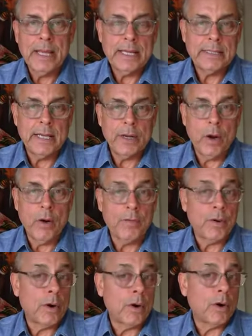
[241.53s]
Is it
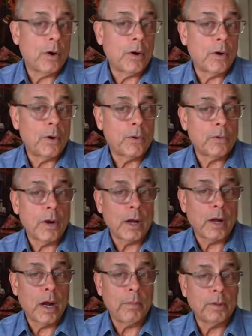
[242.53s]
over a
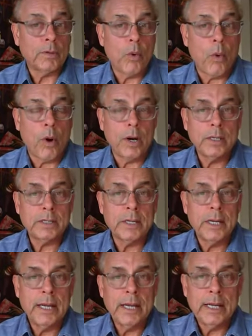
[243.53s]
couple of
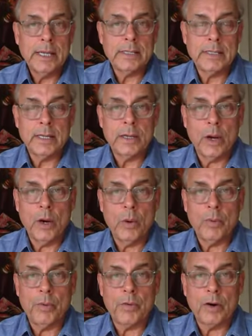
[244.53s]
quarters? Is it
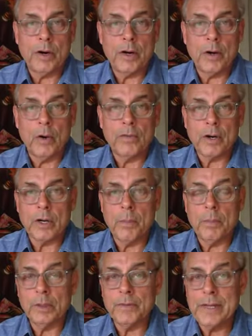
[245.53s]
over a
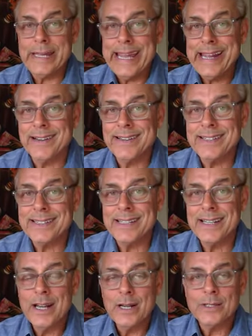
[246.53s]
couple of
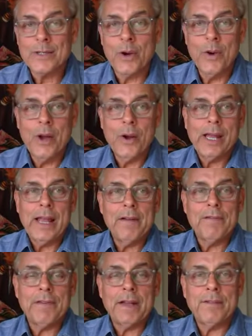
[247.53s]
years? So
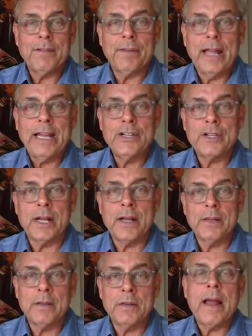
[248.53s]
if
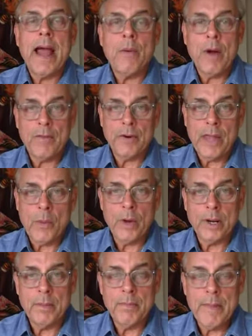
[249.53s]
inflation, however they
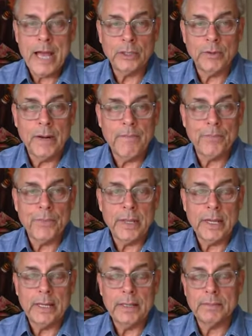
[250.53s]
want to measure it,
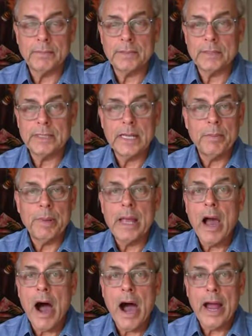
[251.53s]
the
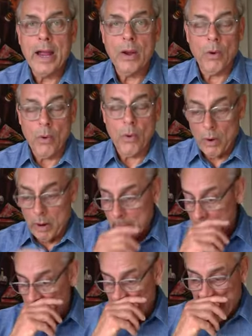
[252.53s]
CPI
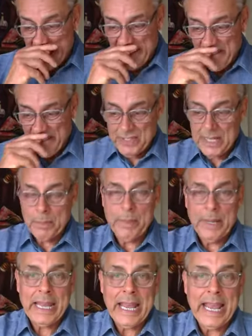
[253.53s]
or
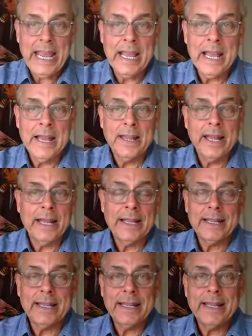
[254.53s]
CPE,
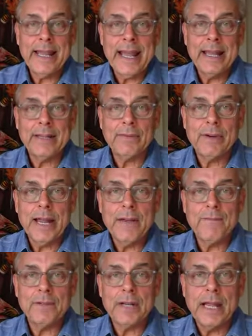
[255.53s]

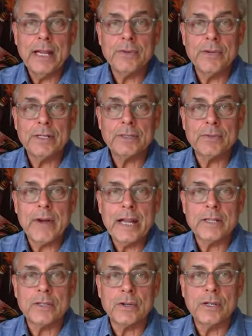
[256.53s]
if interest
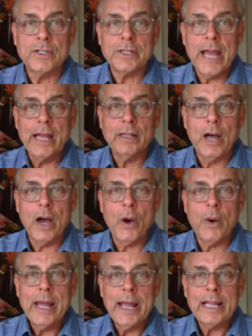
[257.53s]
rates could stay
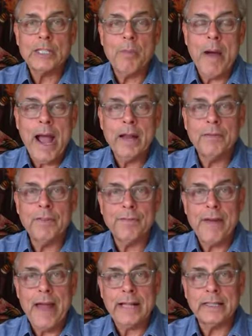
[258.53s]
low in spite of the
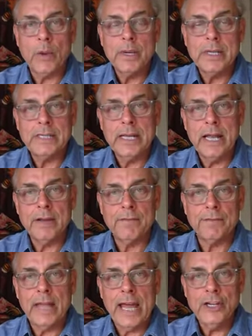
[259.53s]
fact that we see
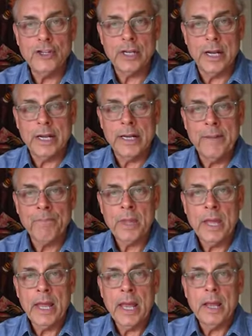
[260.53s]
inflation
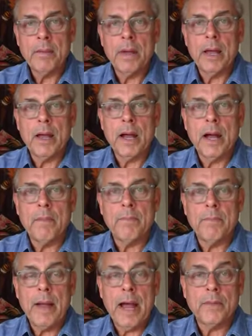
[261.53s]

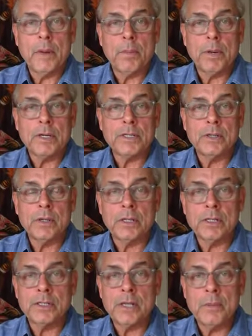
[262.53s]
on the personal
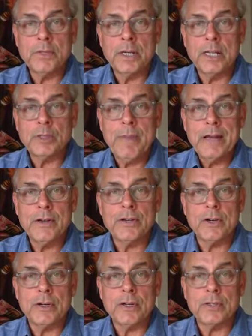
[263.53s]
consumption
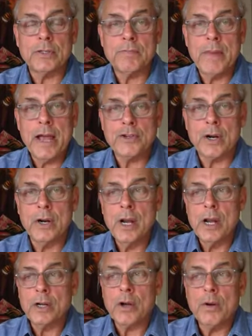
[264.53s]
expenditures measure
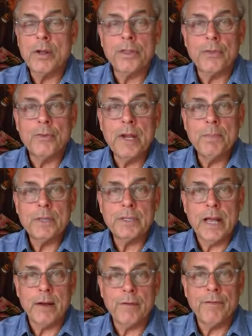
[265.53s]
go to
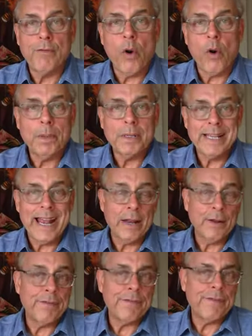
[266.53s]
3%,
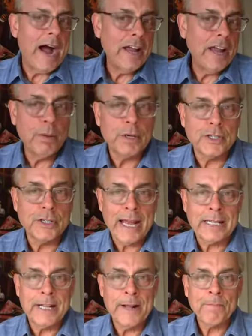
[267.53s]
4%,
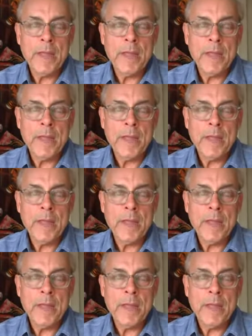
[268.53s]
5%.